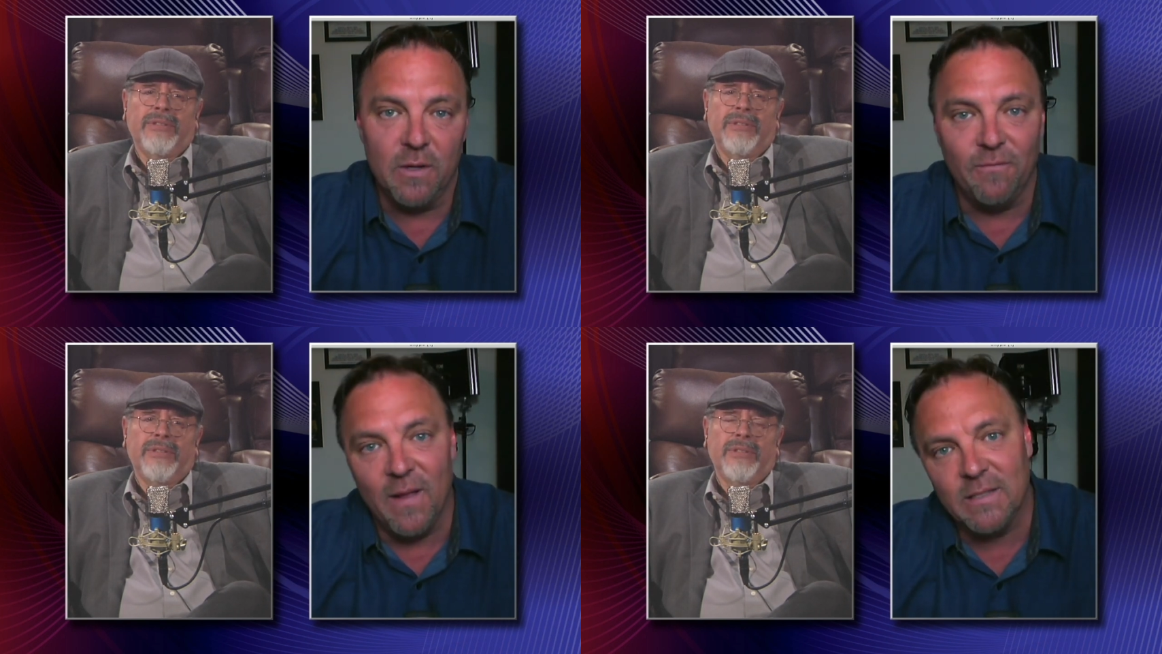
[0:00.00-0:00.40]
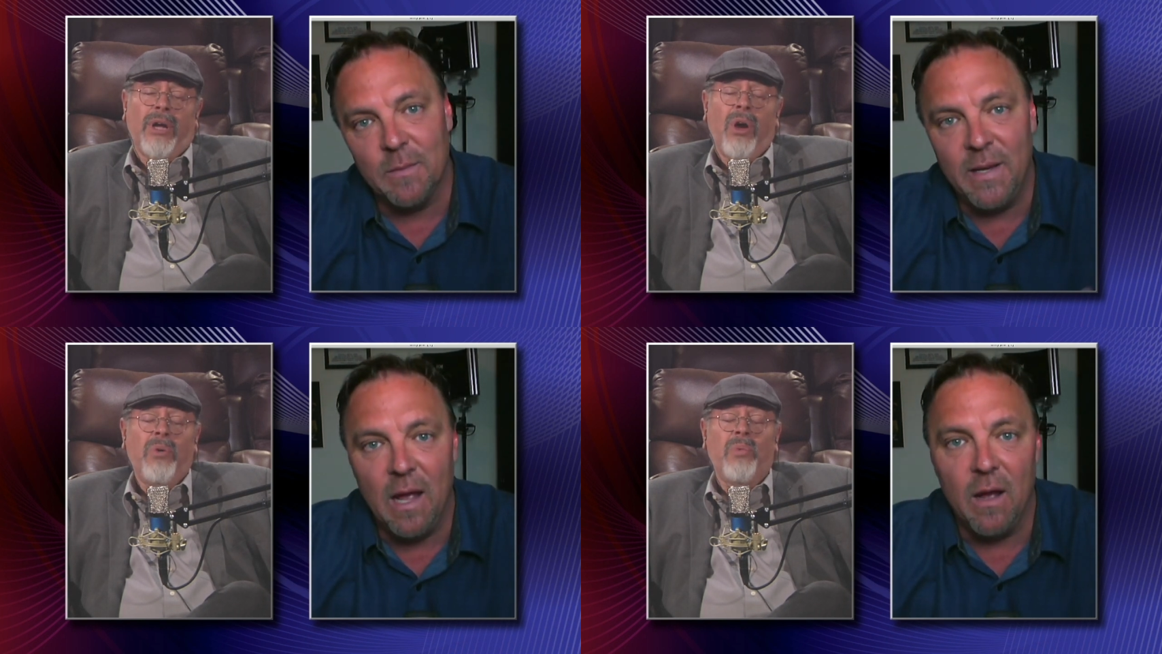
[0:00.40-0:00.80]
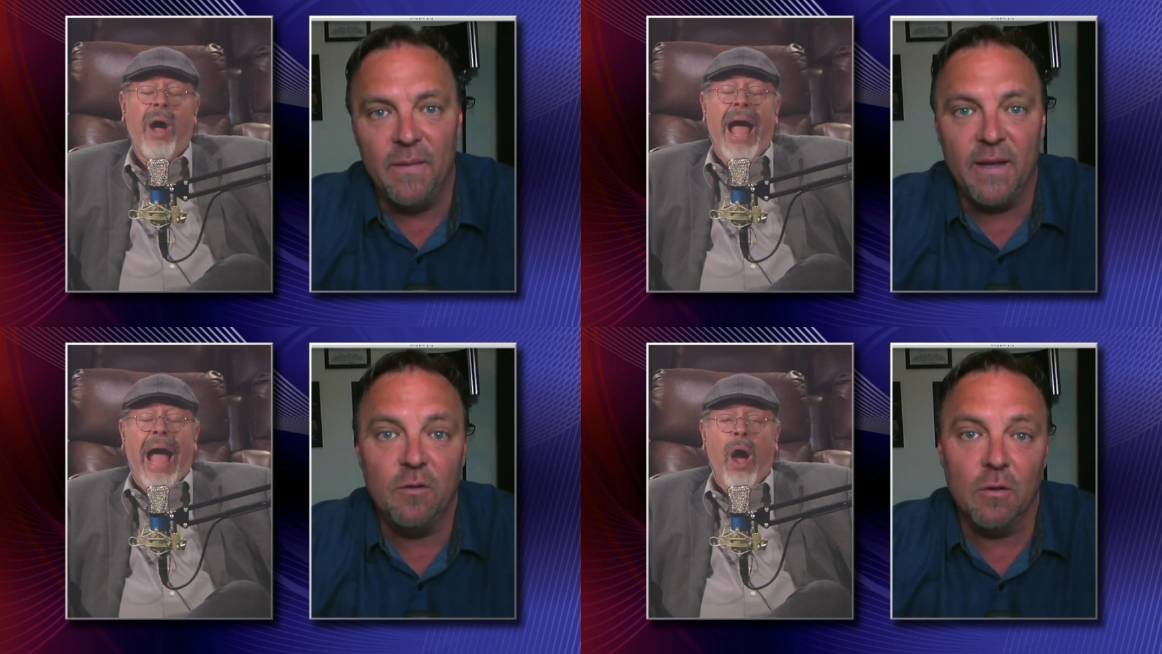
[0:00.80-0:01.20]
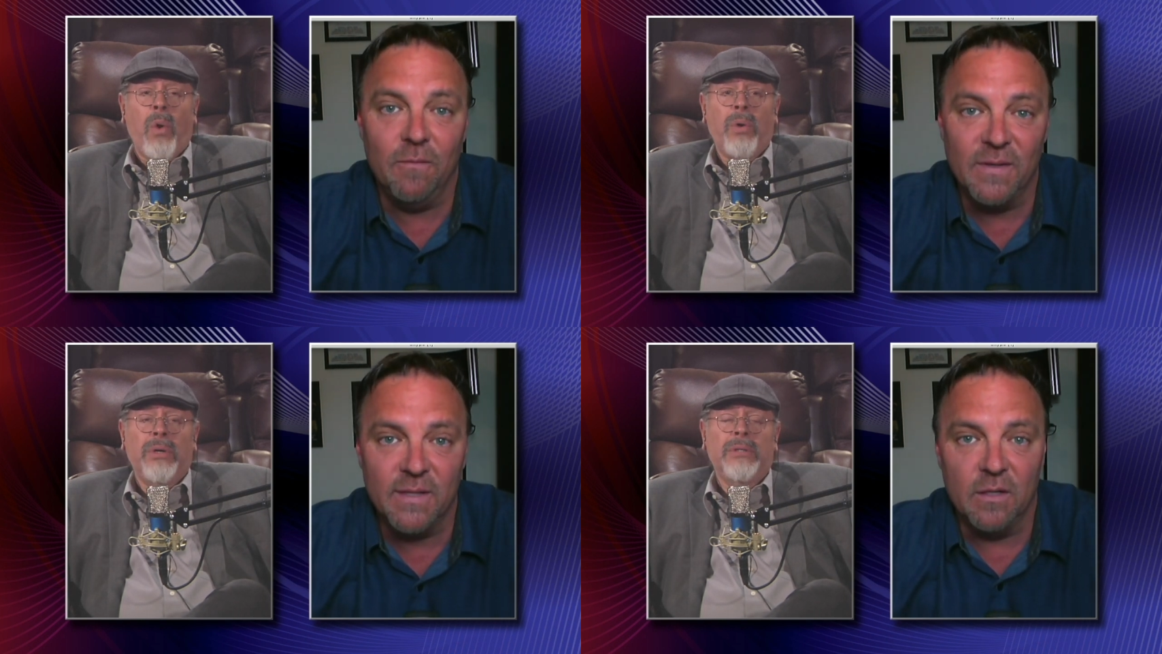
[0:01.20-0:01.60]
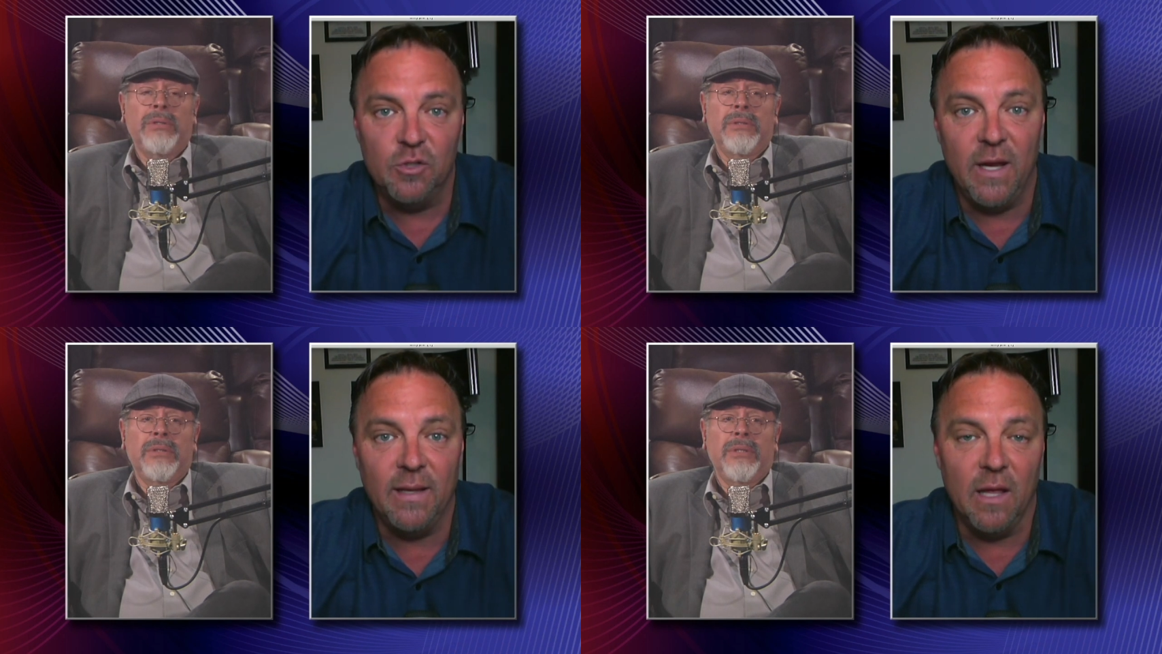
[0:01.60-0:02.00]
Speaker 1: We're going to fly somebody out and they get to go visit
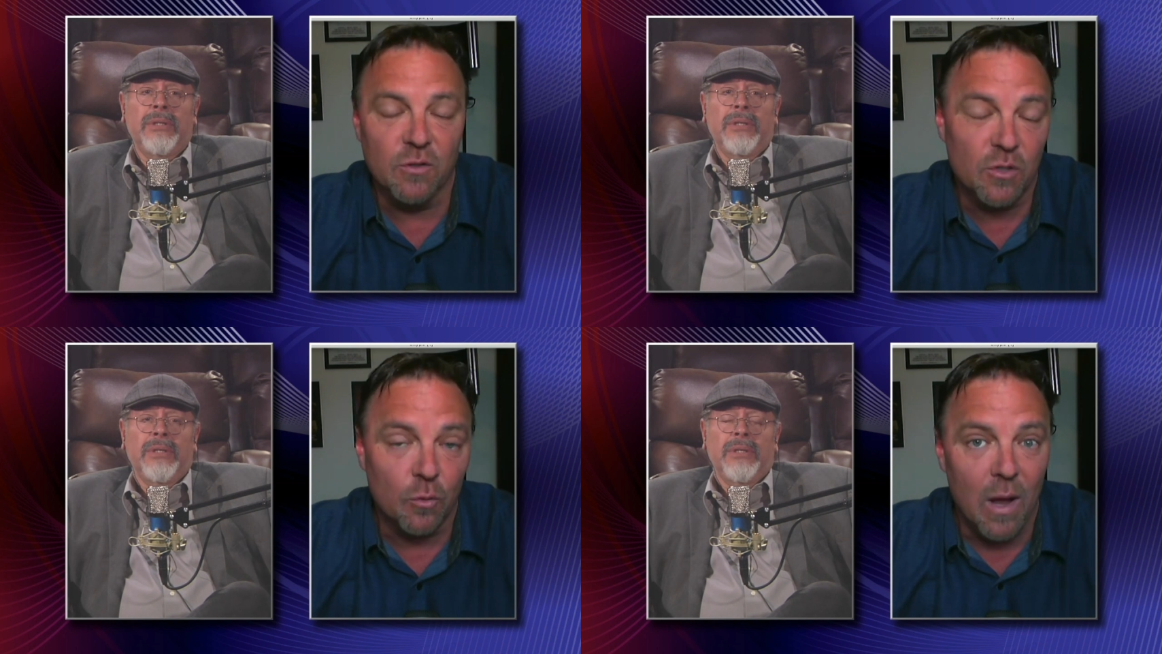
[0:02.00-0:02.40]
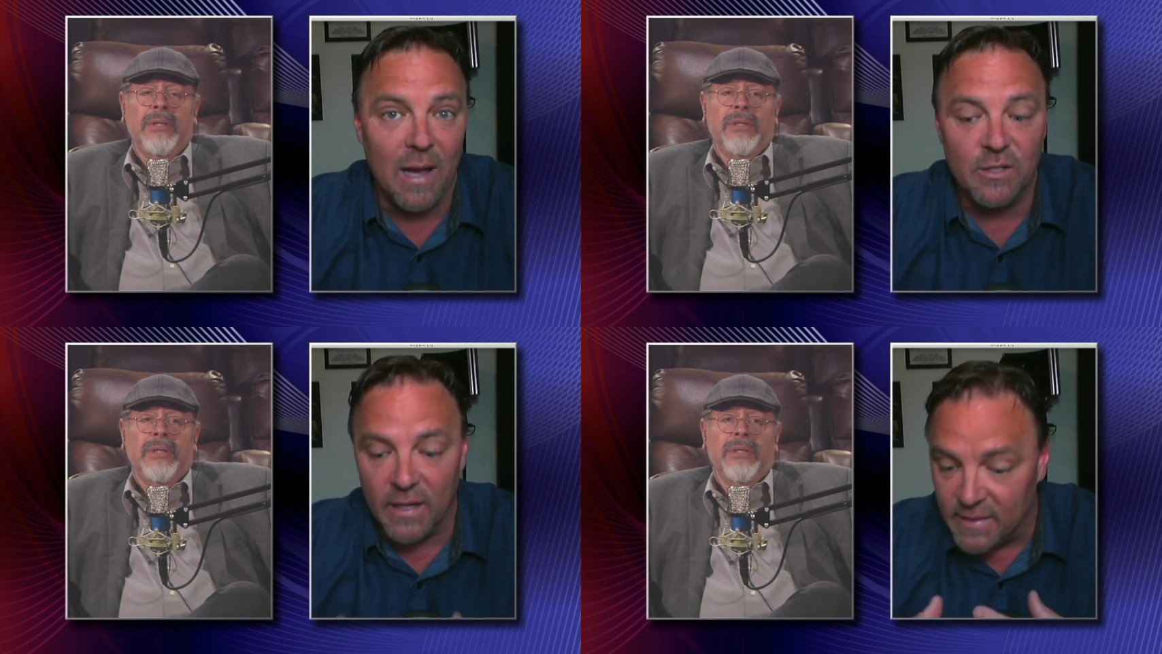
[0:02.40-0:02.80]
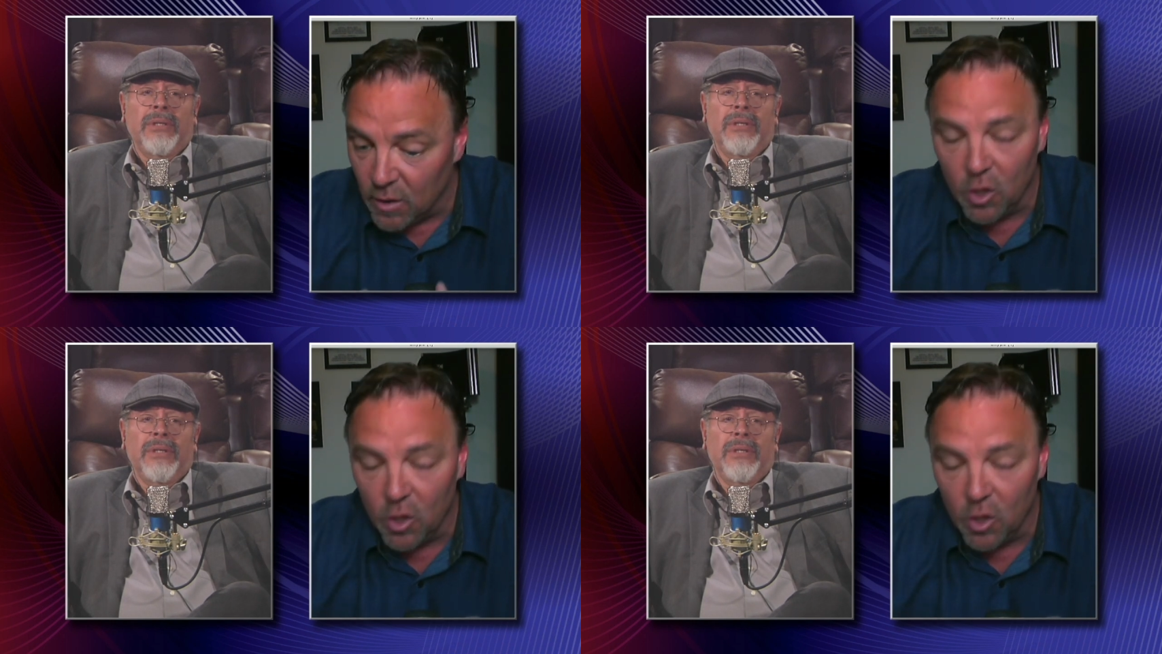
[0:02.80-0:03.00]
Jay Leno's Garage and